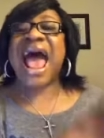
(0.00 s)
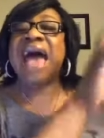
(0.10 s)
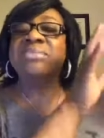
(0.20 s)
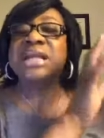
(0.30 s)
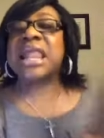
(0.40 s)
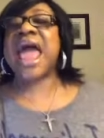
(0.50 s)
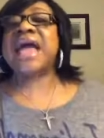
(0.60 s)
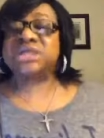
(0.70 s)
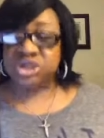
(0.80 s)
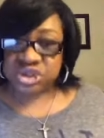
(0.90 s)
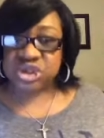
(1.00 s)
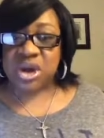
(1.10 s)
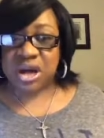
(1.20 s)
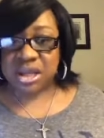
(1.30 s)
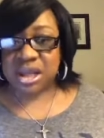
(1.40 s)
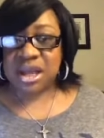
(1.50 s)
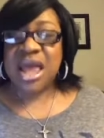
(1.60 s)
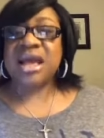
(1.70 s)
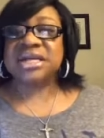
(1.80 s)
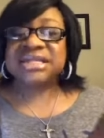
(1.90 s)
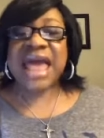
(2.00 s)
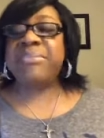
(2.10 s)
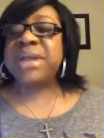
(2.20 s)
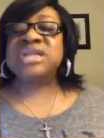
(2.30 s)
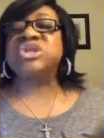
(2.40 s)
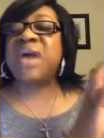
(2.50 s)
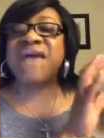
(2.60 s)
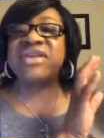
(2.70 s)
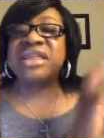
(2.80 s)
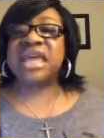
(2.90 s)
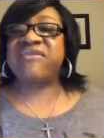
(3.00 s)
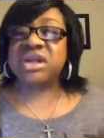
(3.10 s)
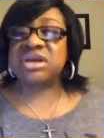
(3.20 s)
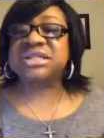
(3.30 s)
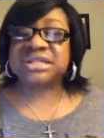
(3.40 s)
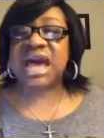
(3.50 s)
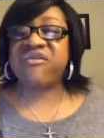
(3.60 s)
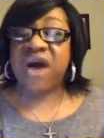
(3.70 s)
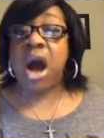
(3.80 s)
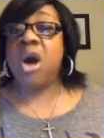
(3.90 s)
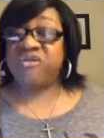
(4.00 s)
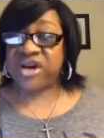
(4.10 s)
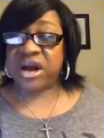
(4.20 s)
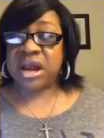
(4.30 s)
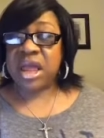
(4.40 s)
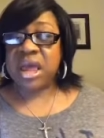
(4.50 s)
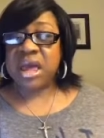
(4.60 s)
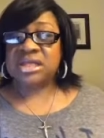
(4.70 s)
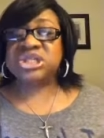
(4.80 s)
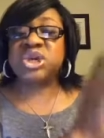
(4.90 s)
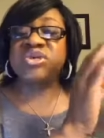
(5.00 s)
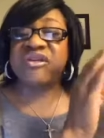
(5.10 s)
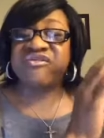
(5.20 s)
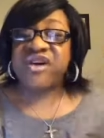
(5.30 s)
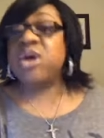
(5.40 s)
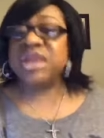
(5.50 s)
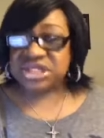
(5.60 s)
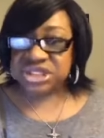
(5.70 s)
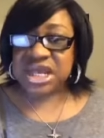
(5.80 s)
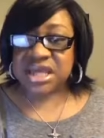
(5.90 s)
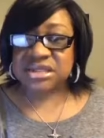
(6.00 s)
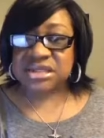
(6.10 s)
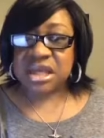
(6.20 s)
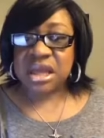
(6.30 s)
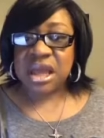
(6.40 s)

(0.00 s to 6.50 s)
I'm glad you're struggling because that means you haven't given yourself over to the foolishness